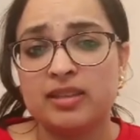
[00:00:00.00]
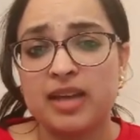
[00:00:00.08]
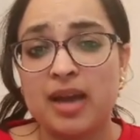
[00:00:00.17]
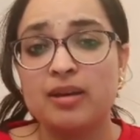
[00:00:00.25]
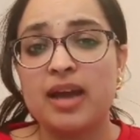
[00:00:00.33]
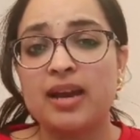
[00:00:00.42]

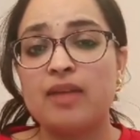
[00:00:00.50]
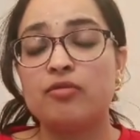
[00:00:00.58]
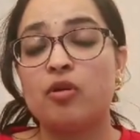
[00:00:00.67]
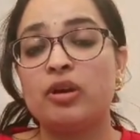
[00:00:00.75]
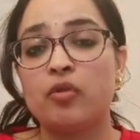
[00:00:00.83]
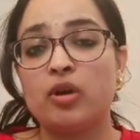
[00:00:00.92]
and
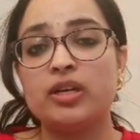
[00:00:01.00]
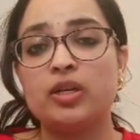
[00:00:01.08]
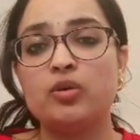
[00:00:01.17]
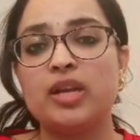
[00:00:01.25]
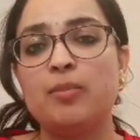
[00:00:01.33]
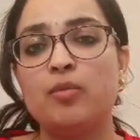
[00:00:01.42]
I wanted
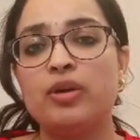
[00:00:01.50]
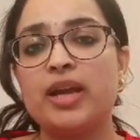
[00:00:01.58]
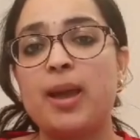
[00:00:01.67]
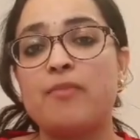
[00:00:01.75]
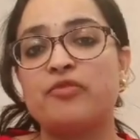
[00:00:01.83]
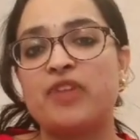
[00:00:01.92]
to lay more
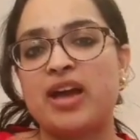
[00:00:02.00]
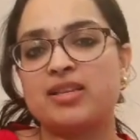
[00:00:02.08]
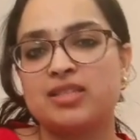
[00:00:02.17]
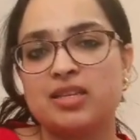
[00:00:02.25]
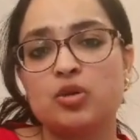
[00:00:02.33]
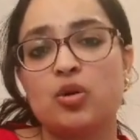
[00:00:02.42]

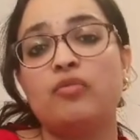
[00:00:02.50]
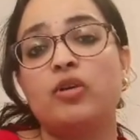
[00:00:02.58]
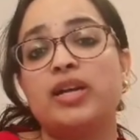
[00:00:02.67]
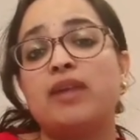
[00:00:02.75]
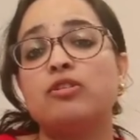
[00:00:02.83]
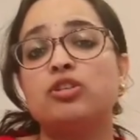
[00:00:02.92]
emphasis on
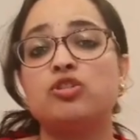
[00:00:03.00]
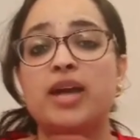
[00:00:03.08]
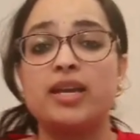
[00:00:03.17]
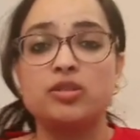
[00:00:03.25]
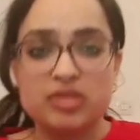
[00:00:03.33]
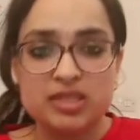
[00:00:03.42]
what I was
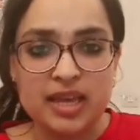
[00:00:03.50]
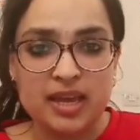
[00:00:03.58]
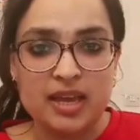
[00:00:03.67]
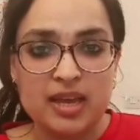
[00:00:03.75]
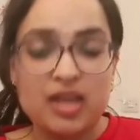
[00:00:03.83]
trying to say.